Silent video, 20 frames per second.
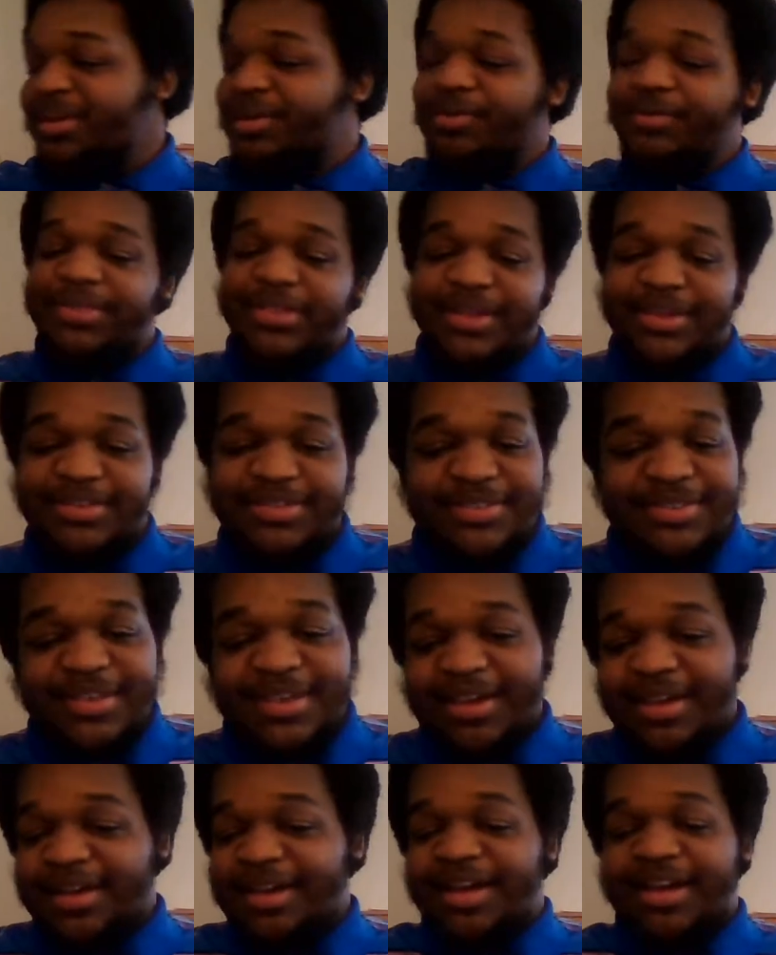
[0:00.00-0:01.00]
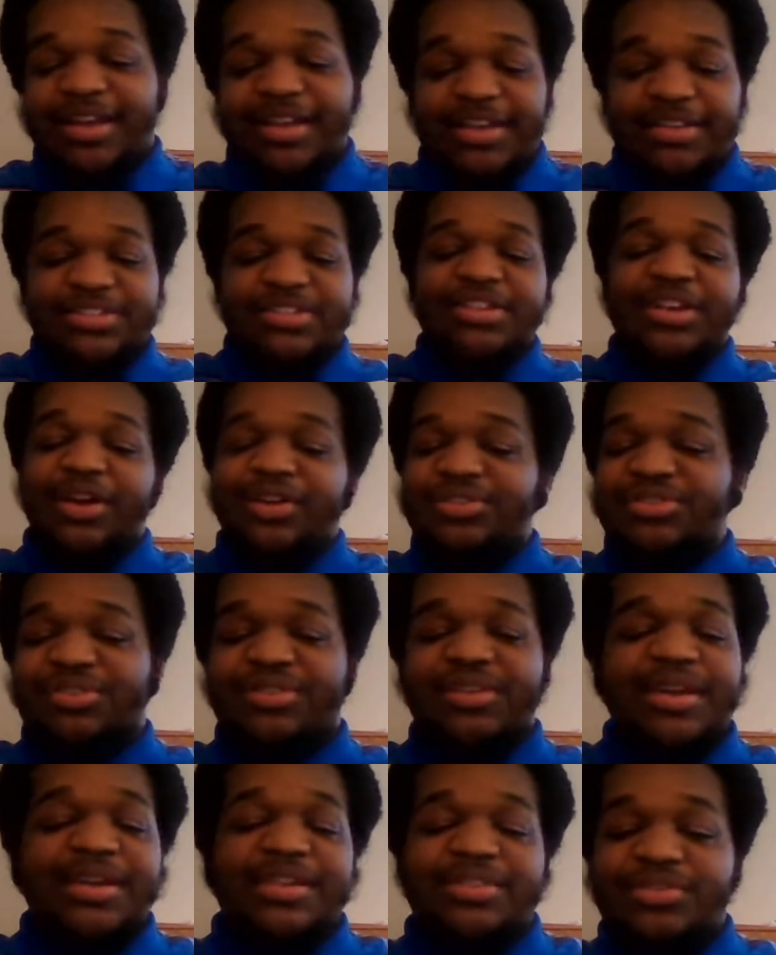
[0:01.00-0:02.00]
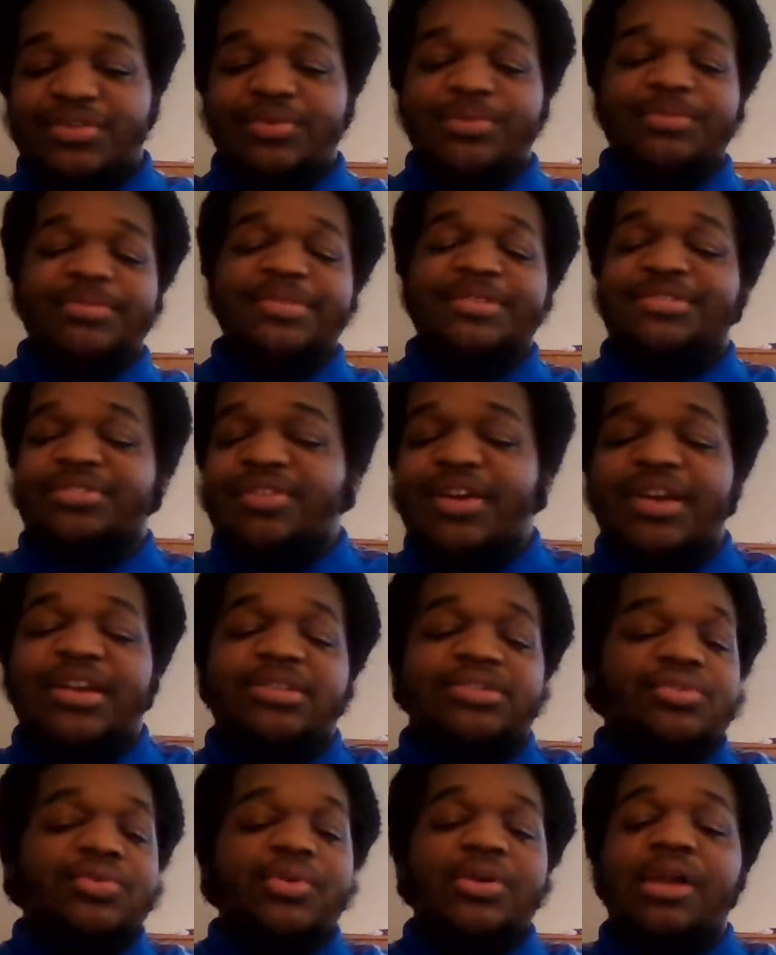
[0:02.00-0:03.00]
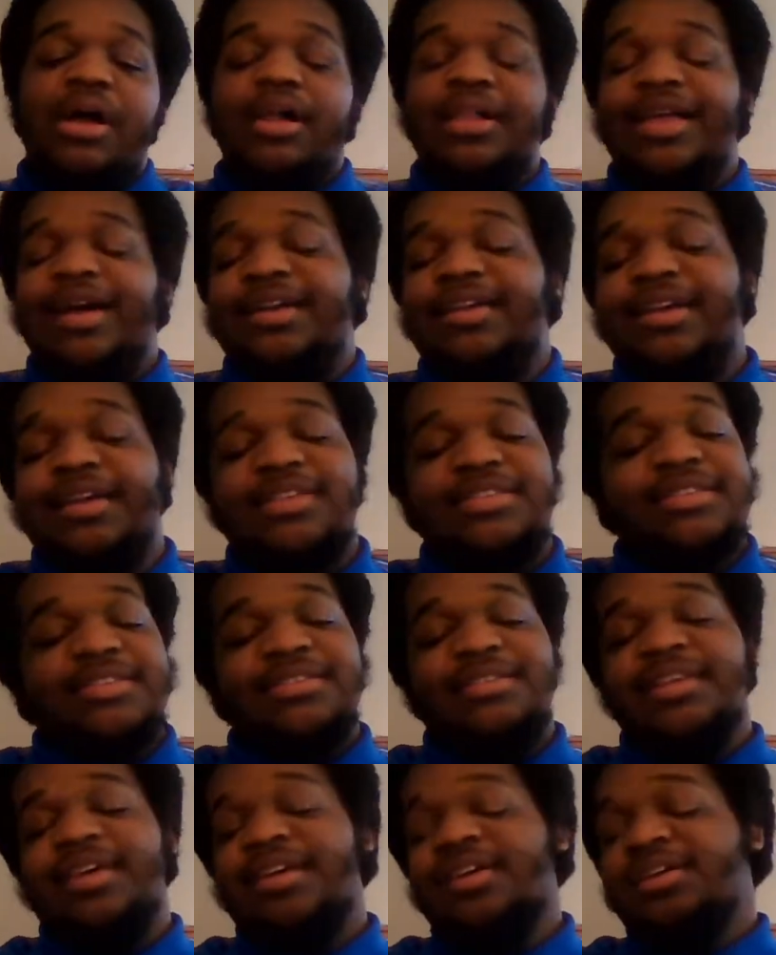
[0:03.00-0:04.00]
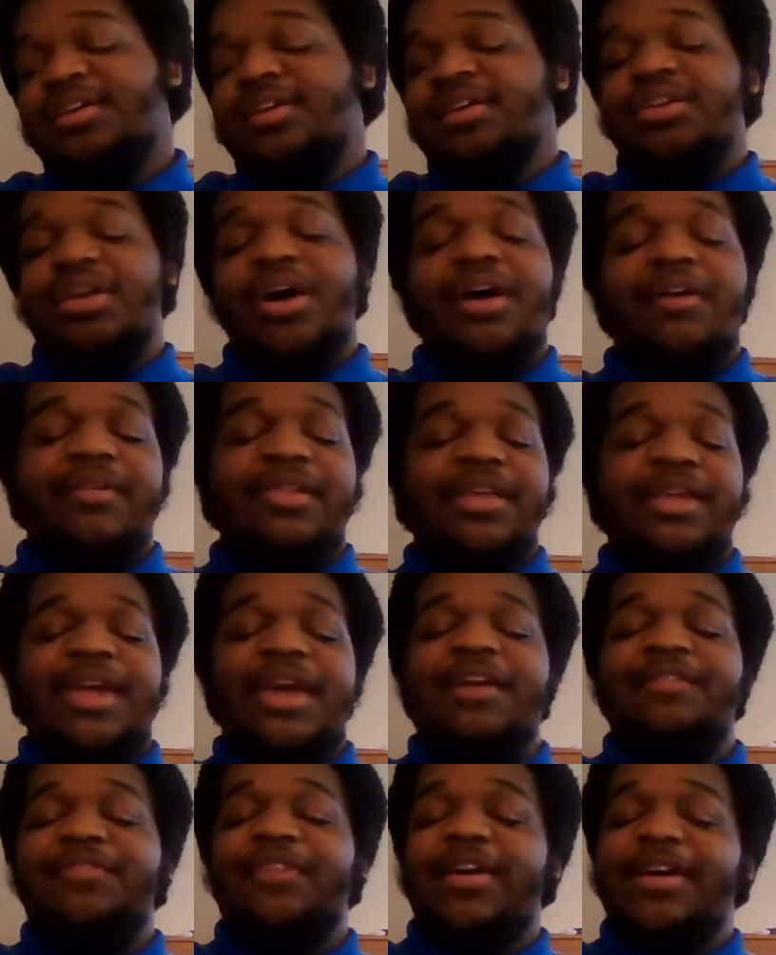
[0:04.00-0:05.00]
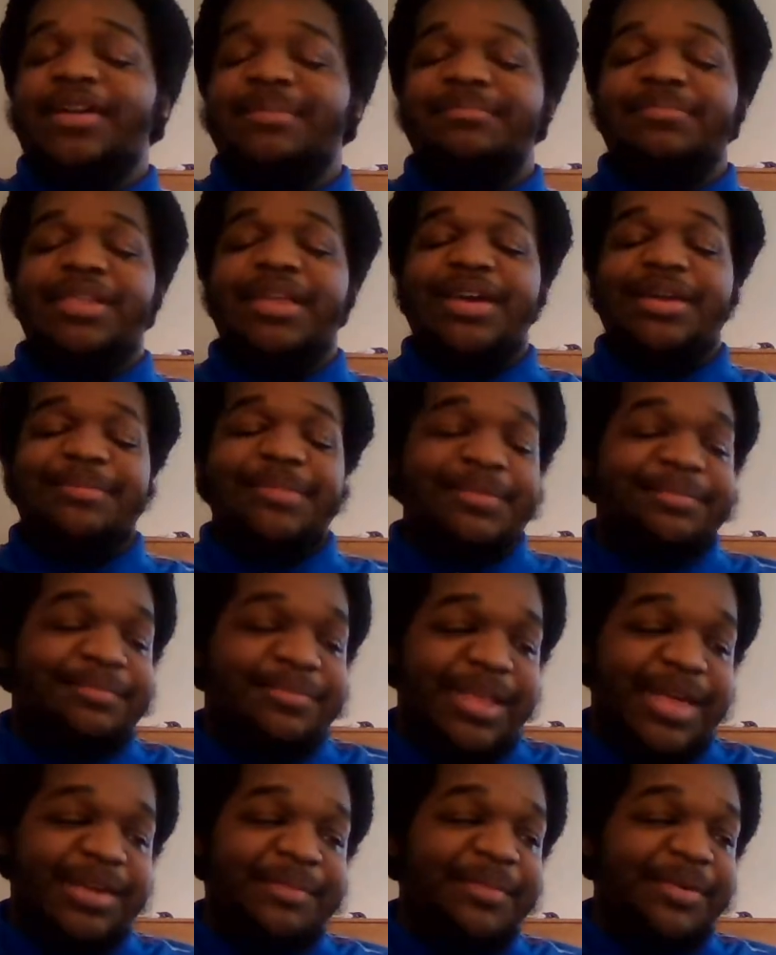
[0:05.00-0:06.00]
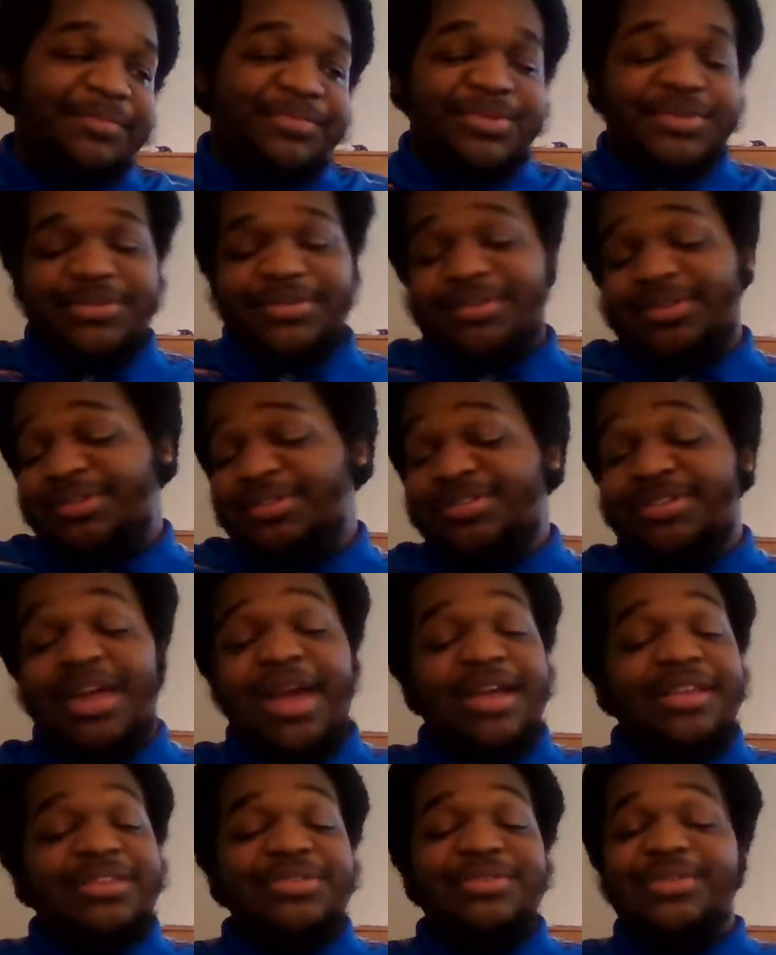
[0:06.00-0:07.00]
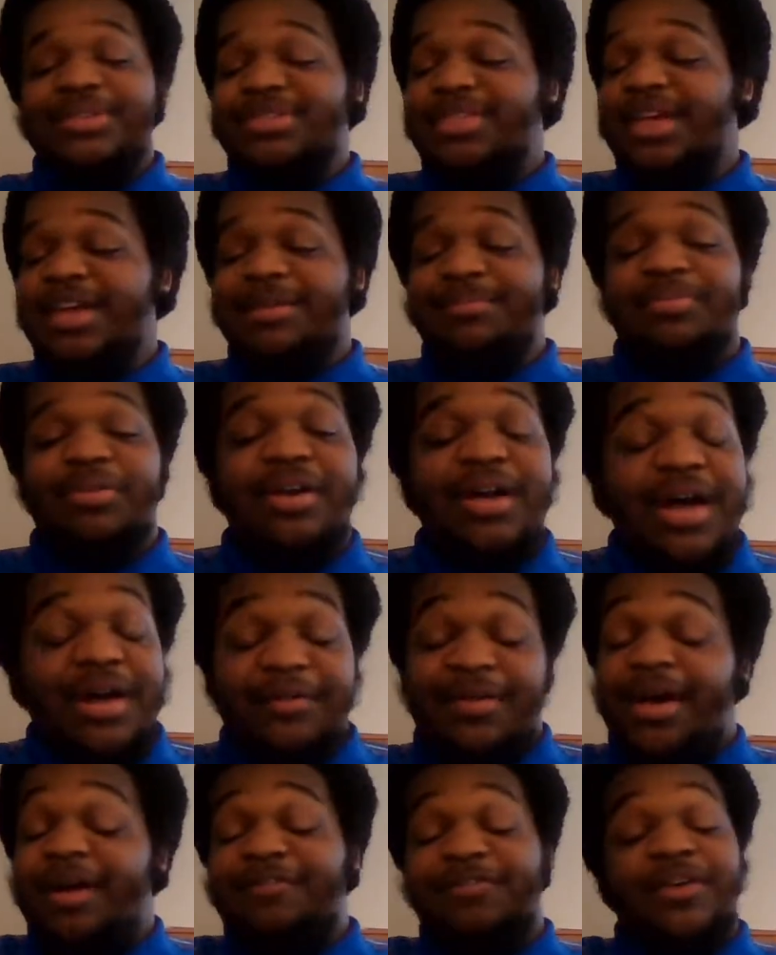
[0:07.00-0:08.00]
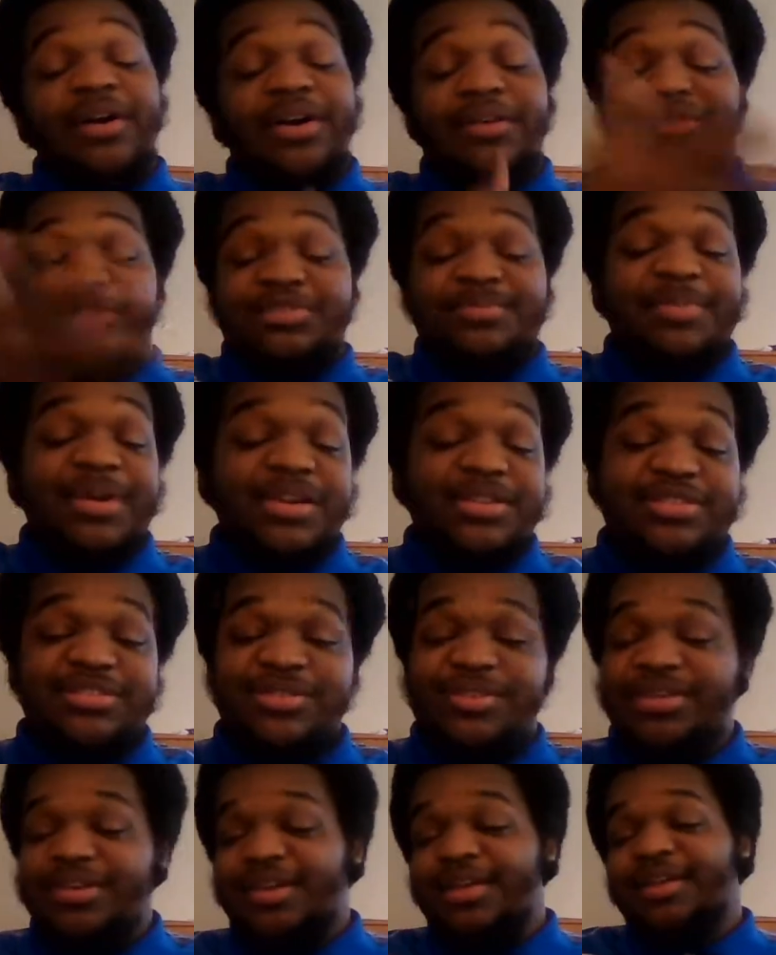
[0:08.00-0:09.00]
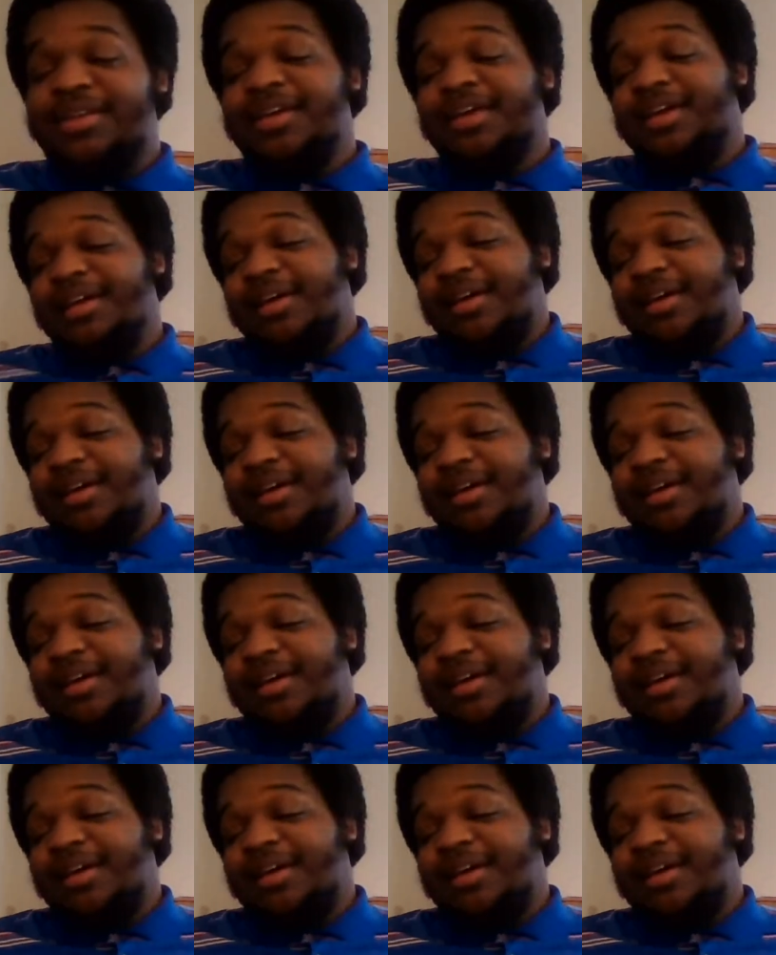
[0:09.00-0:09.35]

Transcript: buildings. I guess, you know, he's trying to do it all, I guess. And, you know, I really can't fucking blame him. You gotta do your thing, bro. I fucking respect you on that.